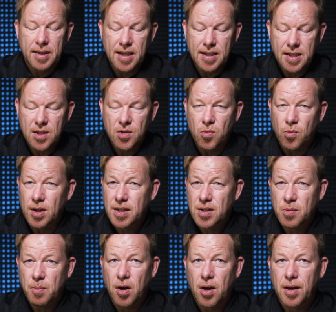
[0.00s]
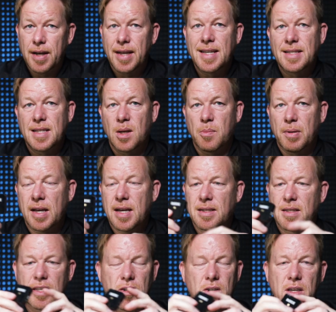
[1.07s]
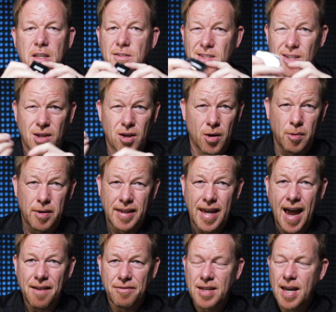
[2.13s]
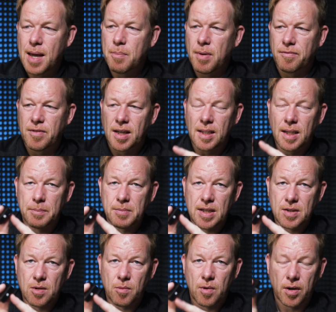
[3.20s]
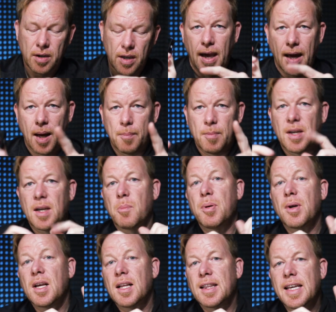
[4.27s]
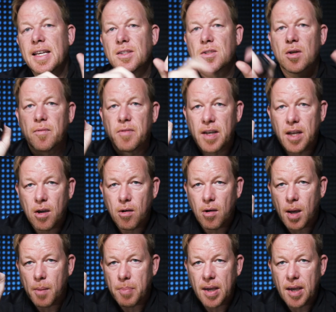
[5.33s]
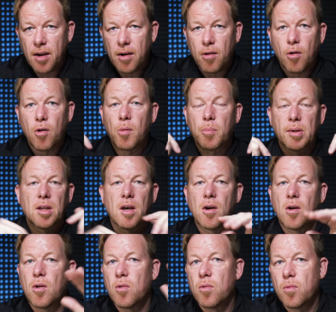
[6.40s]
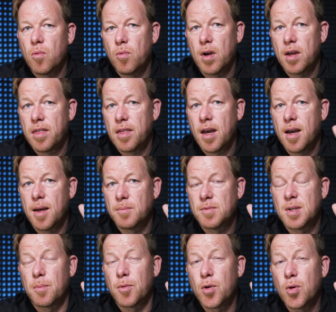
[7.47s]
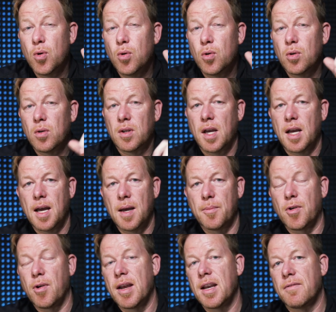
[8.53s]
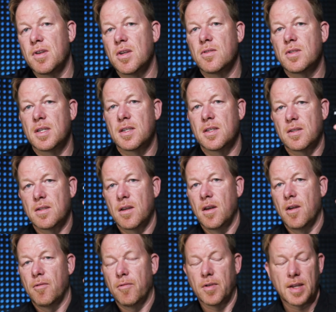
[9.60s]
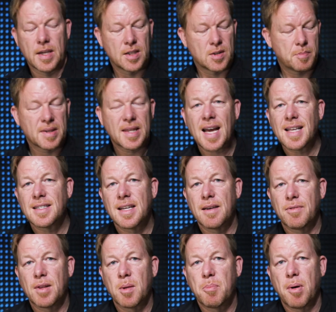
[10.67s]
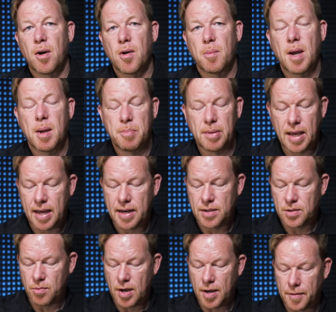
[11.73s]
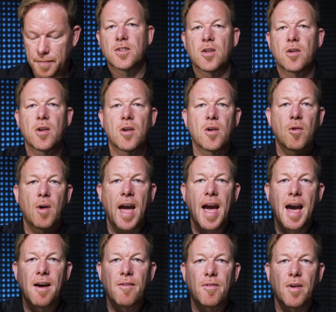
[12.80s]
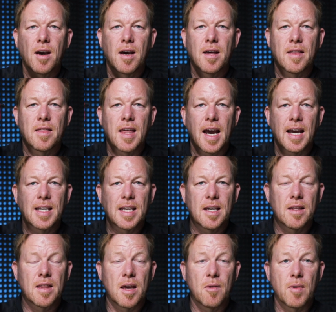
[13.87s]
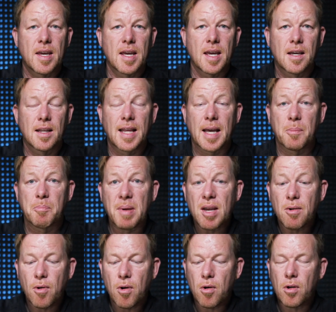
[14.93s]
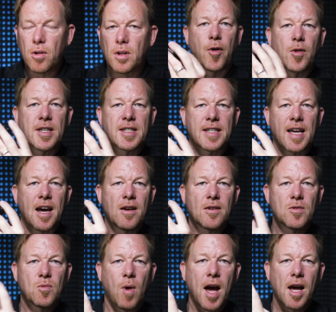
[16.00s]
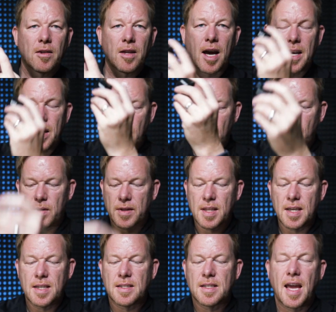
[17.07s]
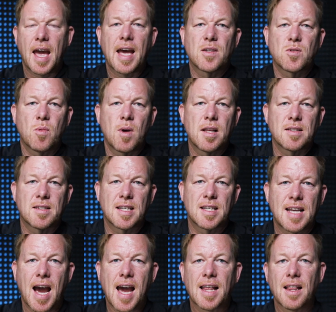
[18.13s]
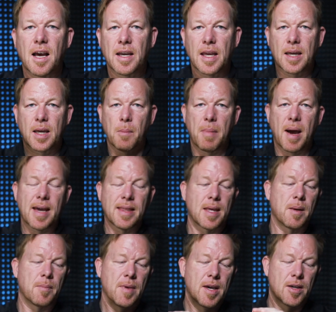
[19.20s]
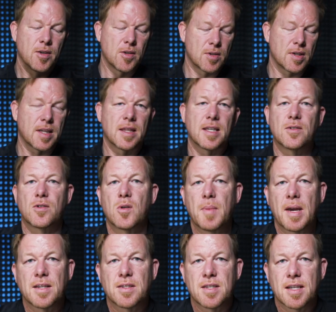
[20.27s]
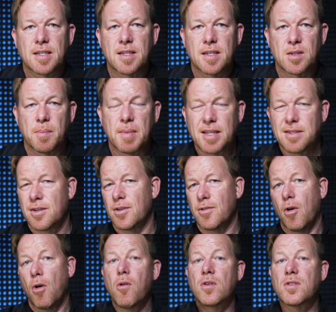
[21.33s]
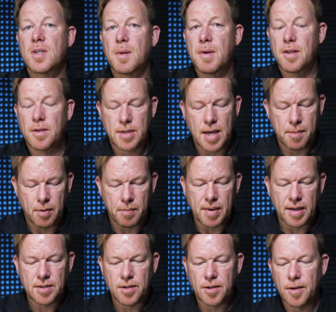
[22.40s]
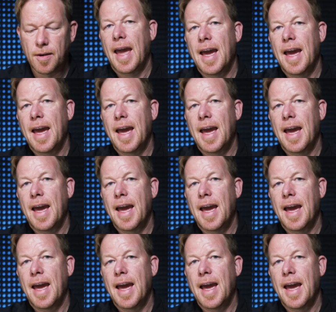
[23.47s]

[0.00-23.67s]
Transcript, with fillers: But this is really small and easy to place and you can secure it with gaff tape if the clip doesn't work. Uh, I'm gonna put a link to a video up here or below with um, some cool um, creative uses for these, but that's definitely part of my plan as well. So you have uh, the idea that we can collect B-roll, Foley sounds, wild audio with this, as well dialogue and combine them using the Zoom H6 as a mixer or some other type of mixer.